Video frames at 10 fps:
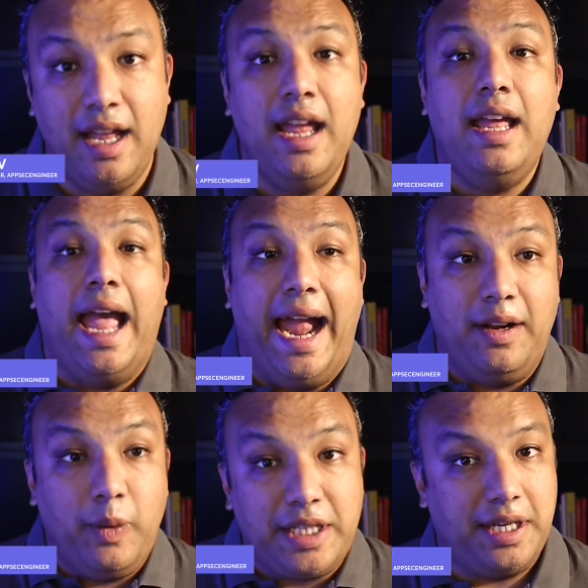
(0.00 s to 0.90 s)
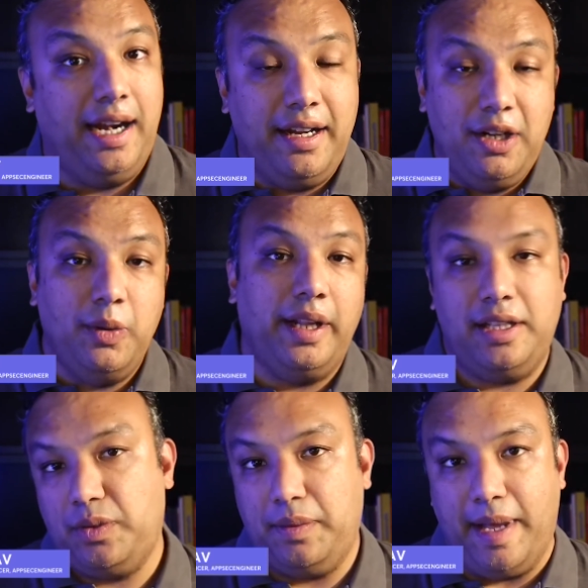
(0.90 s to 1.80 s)
And we started doing this with
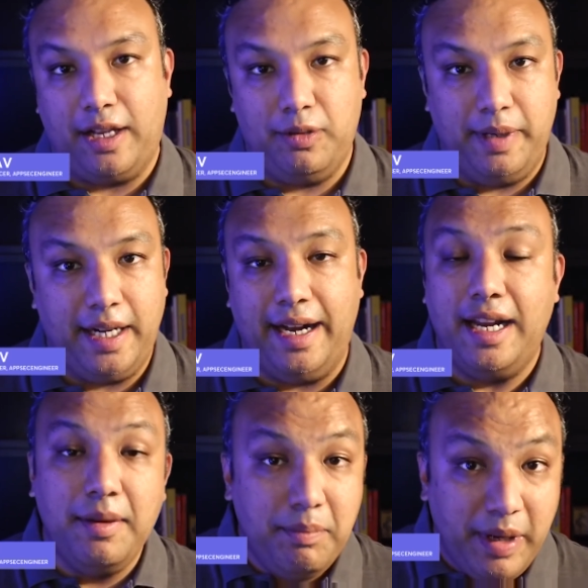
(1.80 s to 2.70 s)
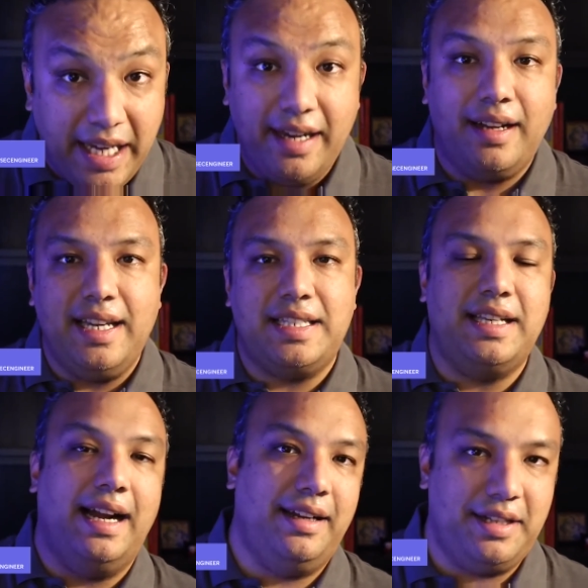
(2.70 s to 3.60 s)
Macrometa and immediately
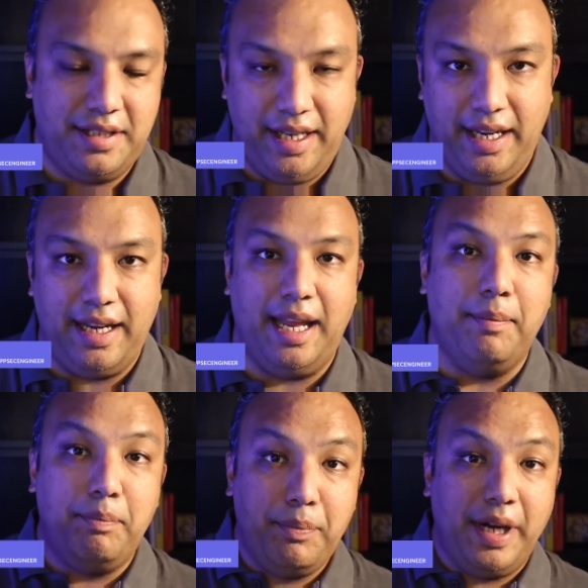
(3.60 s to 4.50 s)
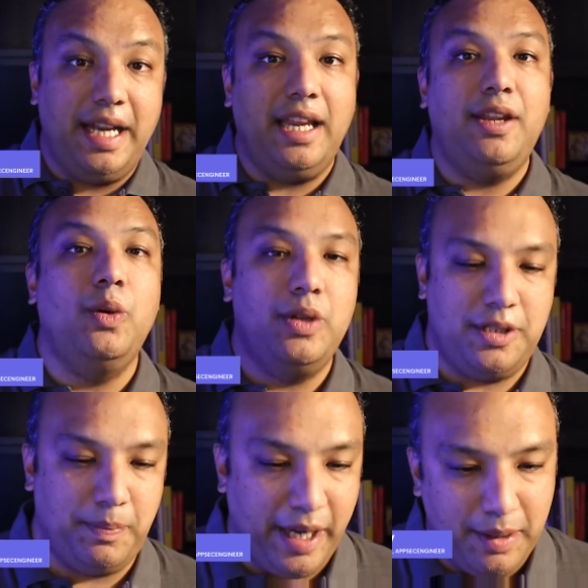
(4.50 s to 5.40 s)
started seeing a pretty huge
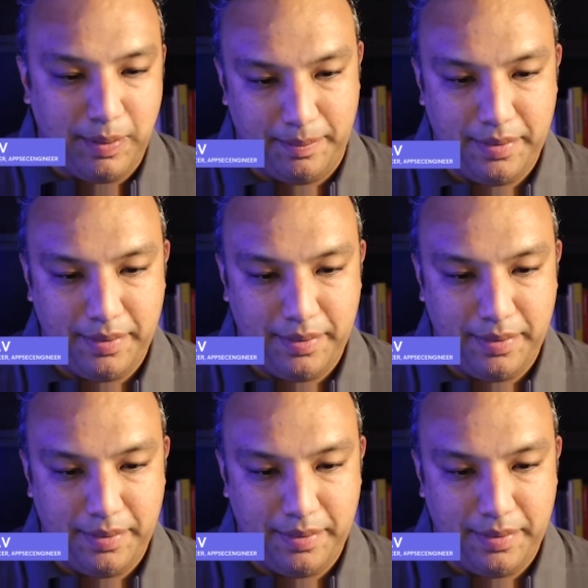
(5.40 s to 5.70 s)
speed bump,